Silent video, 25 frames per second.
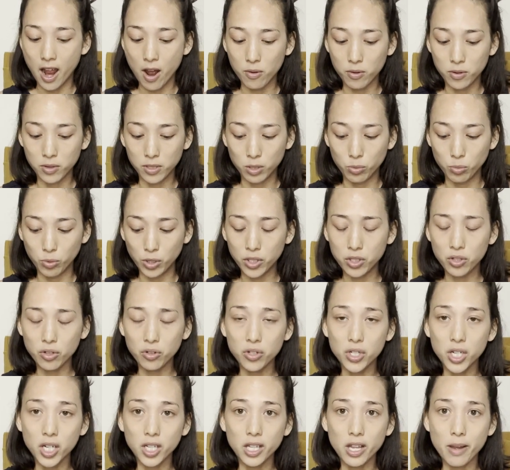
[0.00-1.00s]
I was
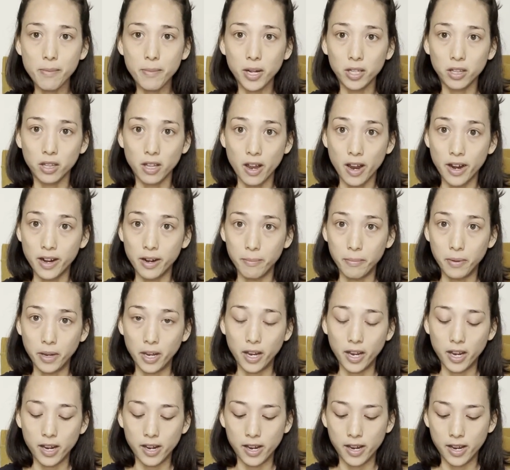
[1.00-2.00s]
researching them online a
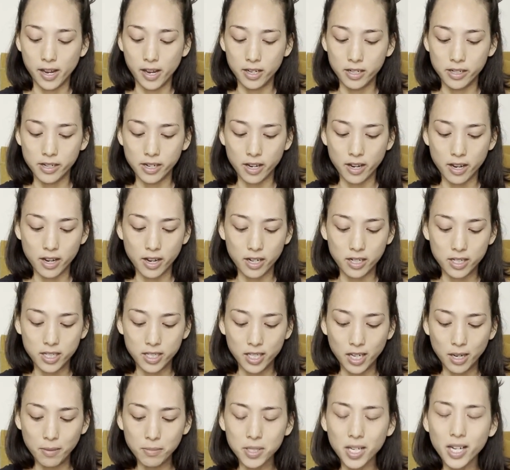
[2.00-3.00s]
bit and it
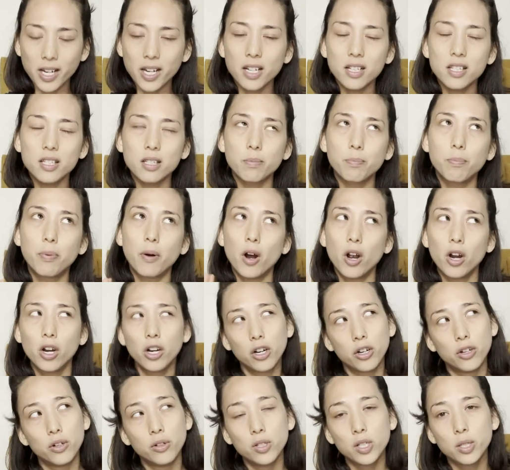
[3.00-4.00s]
seems like it's
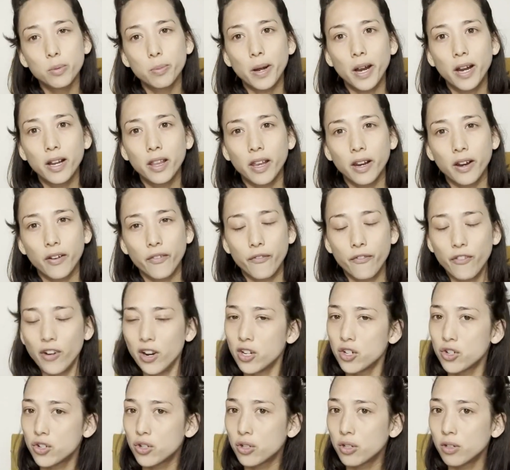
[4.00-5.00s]
part owned by like a
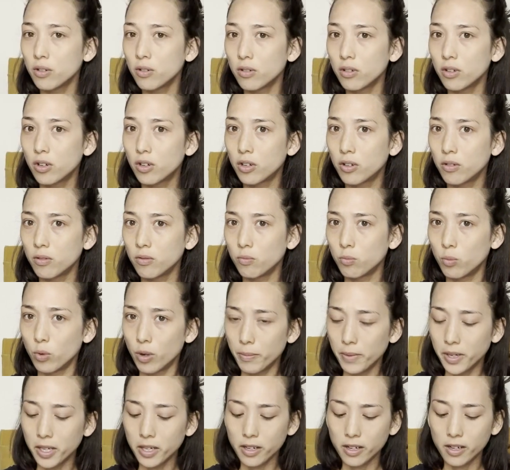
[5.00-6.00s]
French
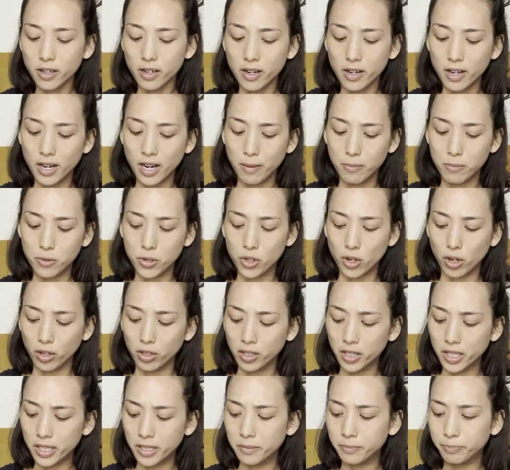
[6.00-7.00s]
woman named
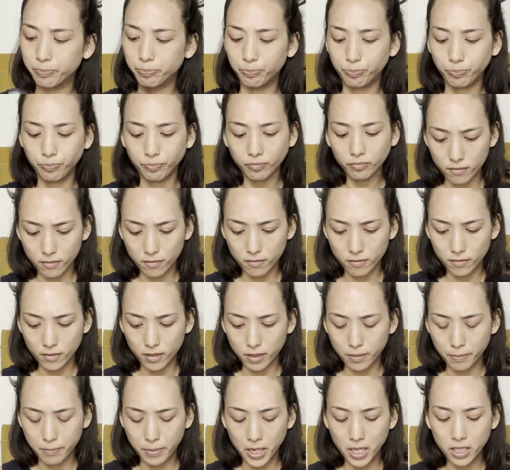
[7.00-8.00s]
Charlotte,
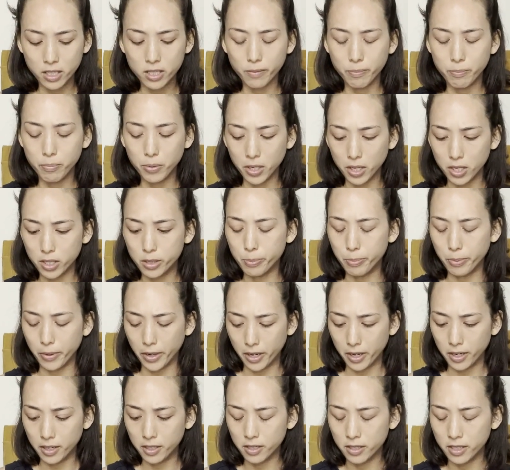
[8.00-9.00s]
but it's a British
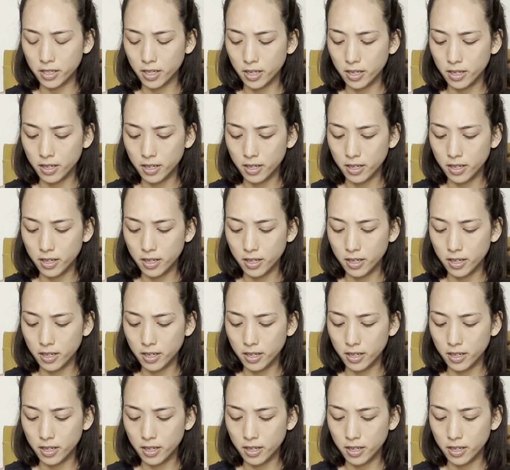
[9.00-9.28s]
brand.